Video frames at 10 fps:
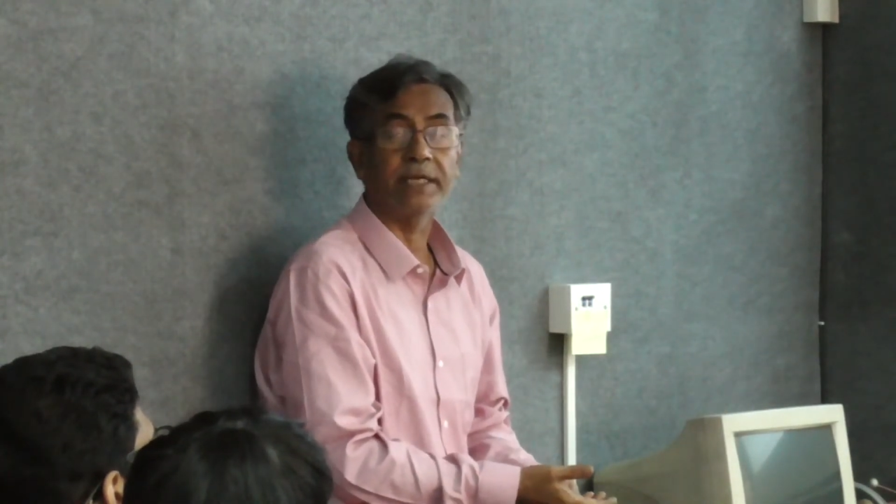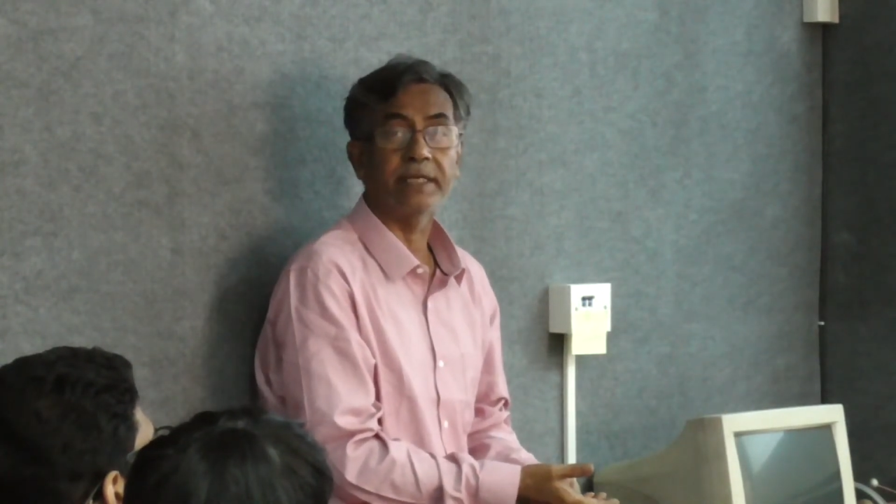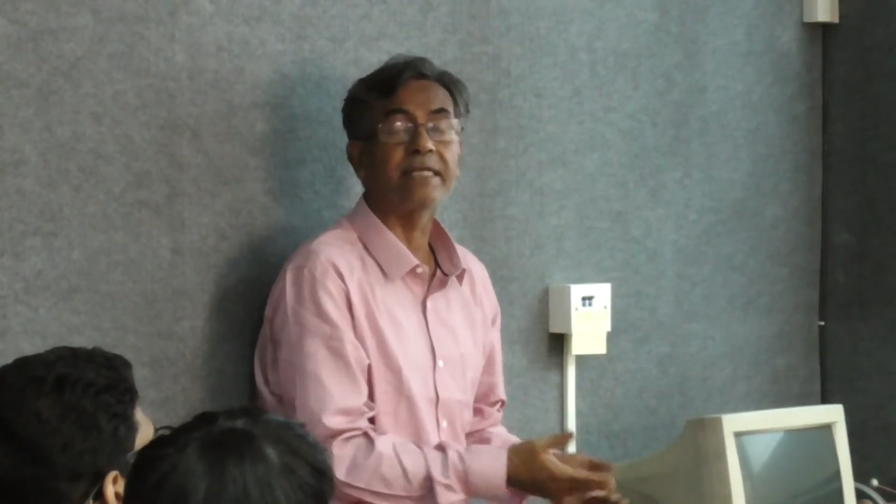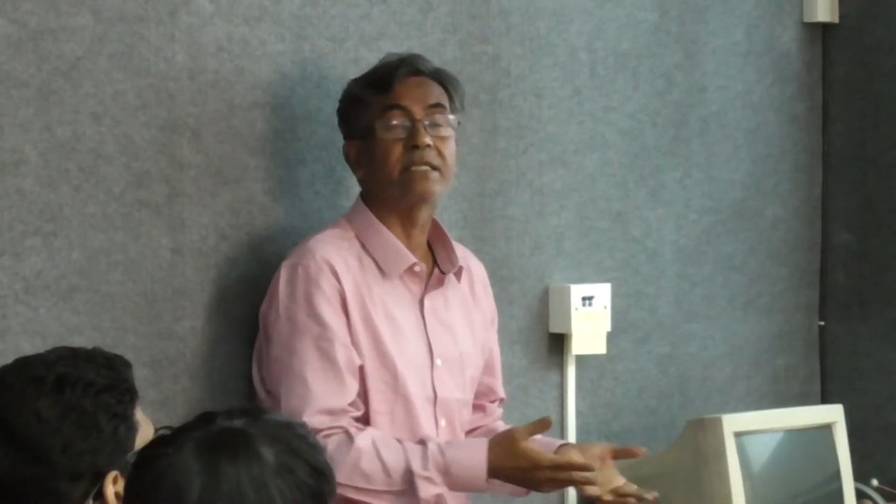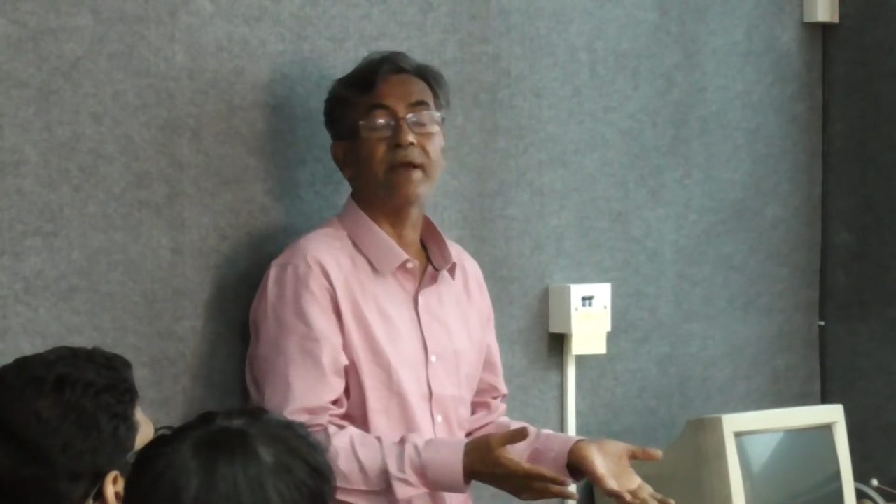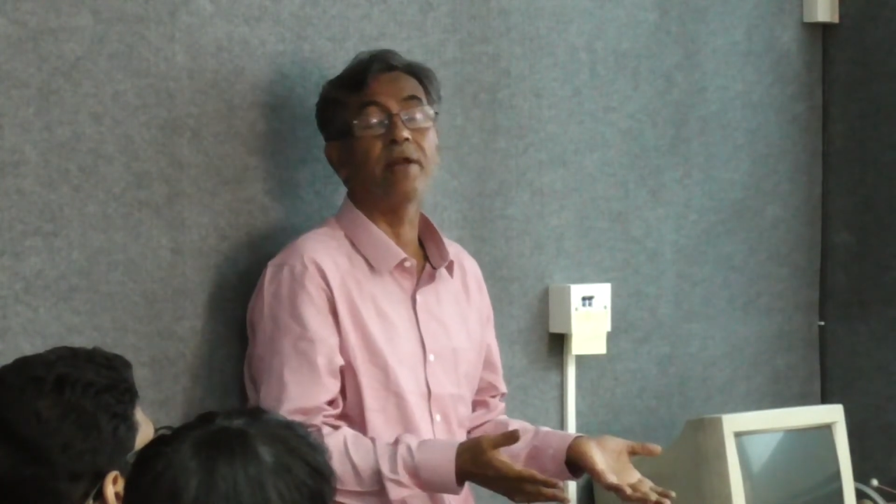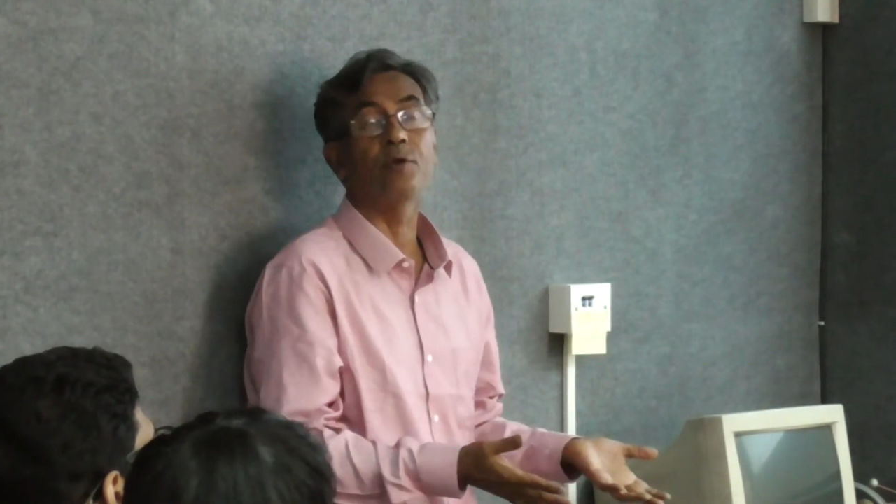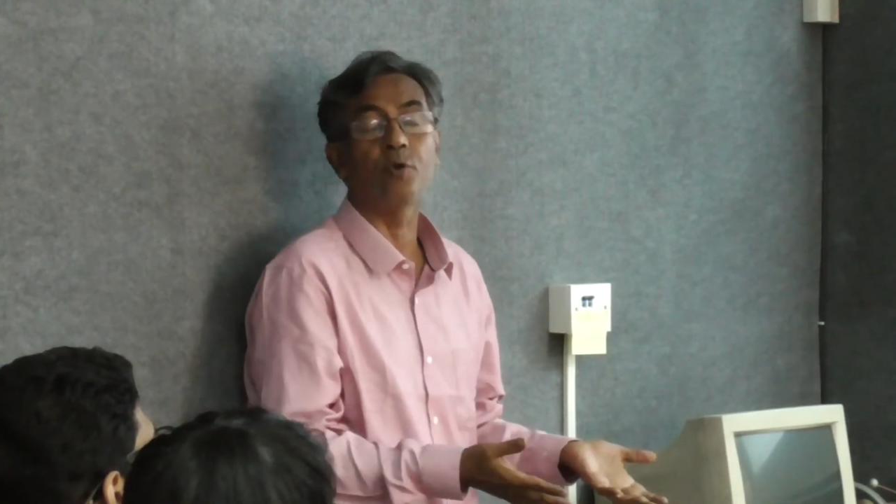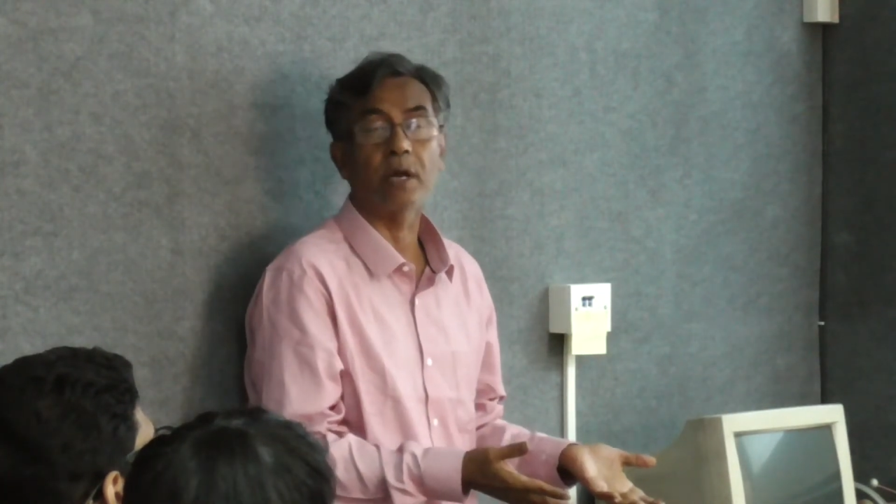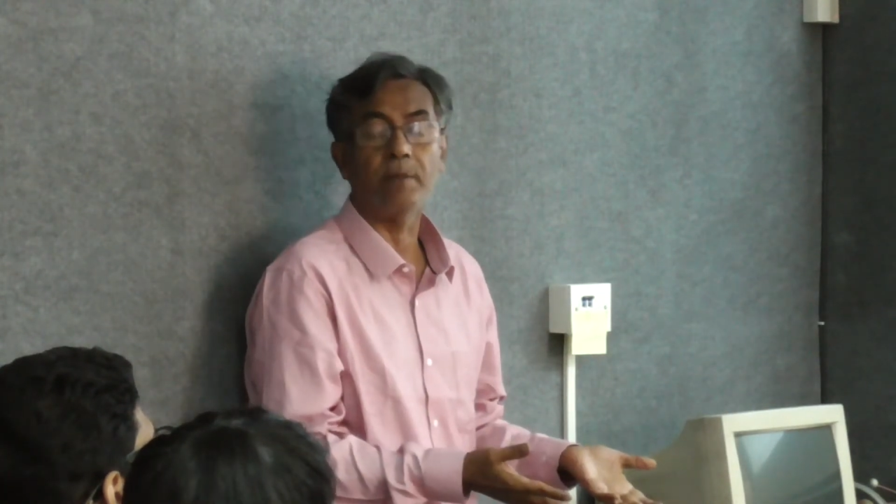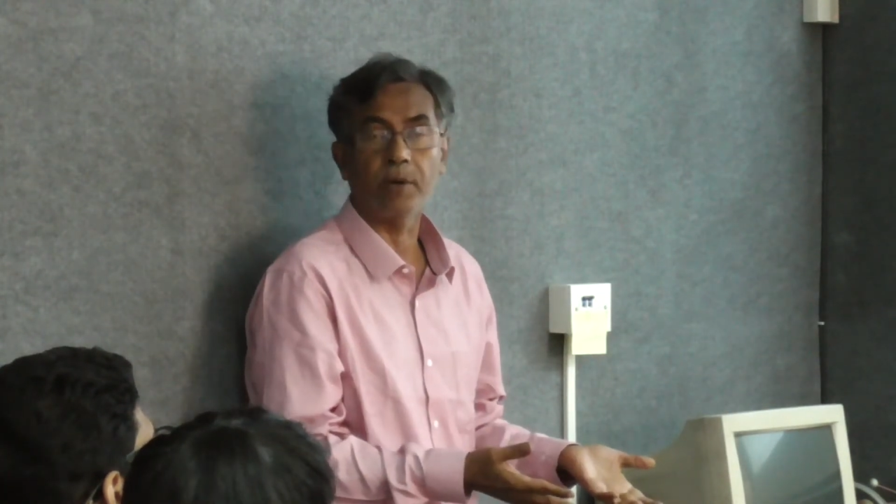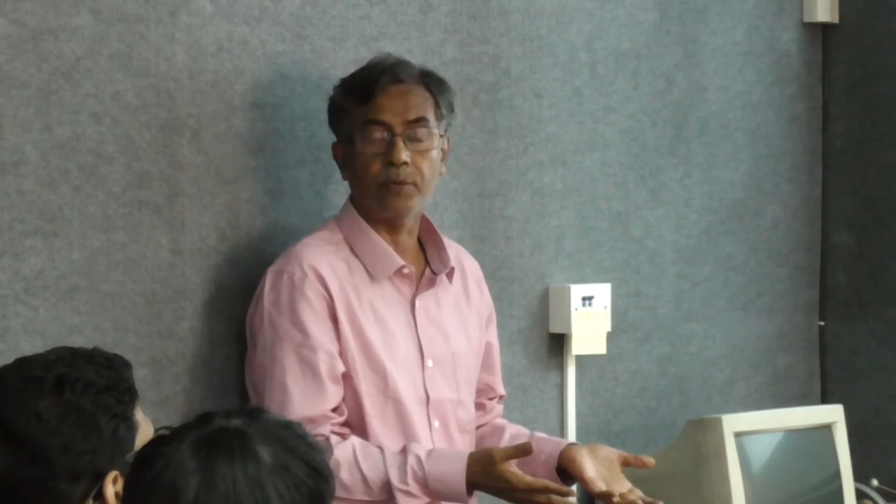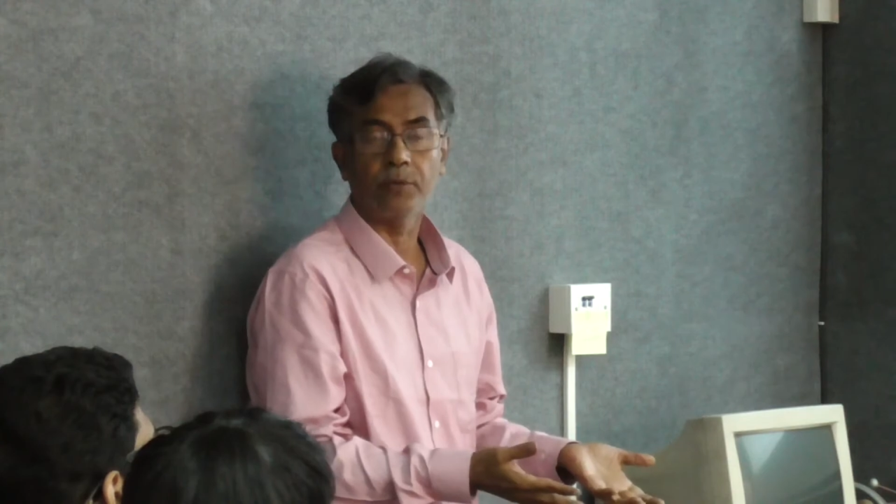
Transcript: That's the value it will come out,